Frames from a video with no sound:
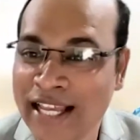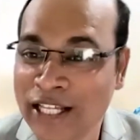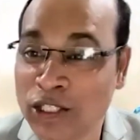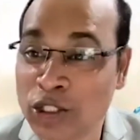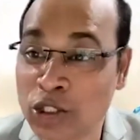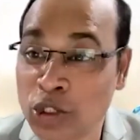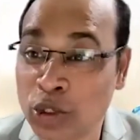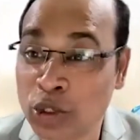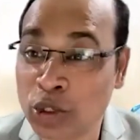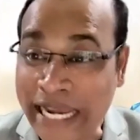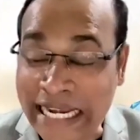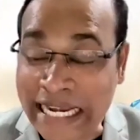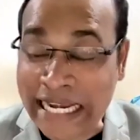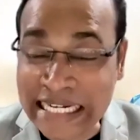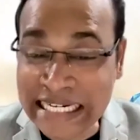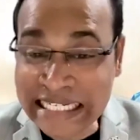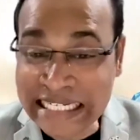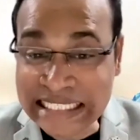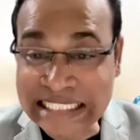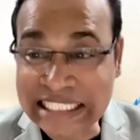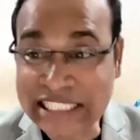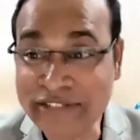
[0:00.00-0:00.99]
So
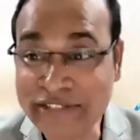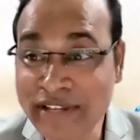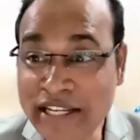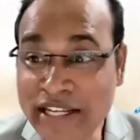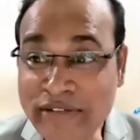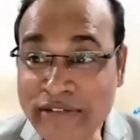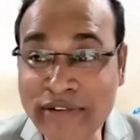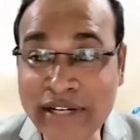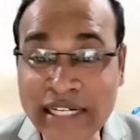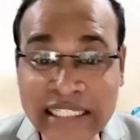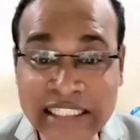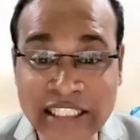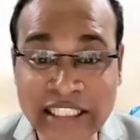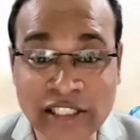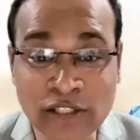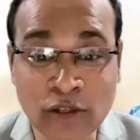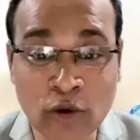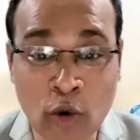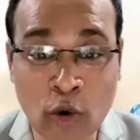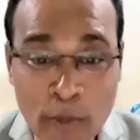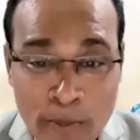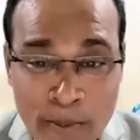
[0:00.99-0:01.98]

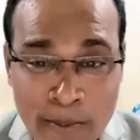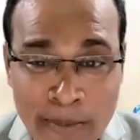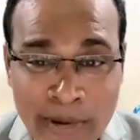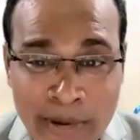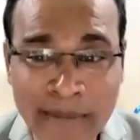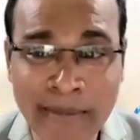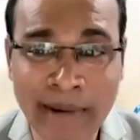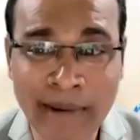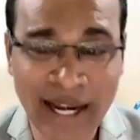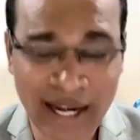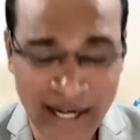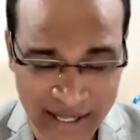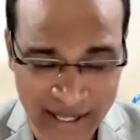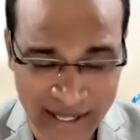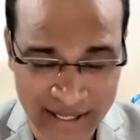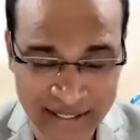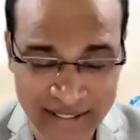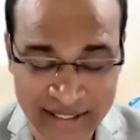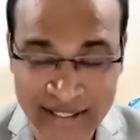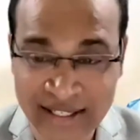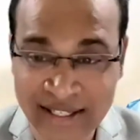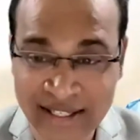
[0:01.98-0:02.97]
Indusviva's Kumbh
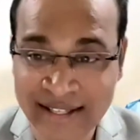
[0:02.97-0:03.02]
Mela,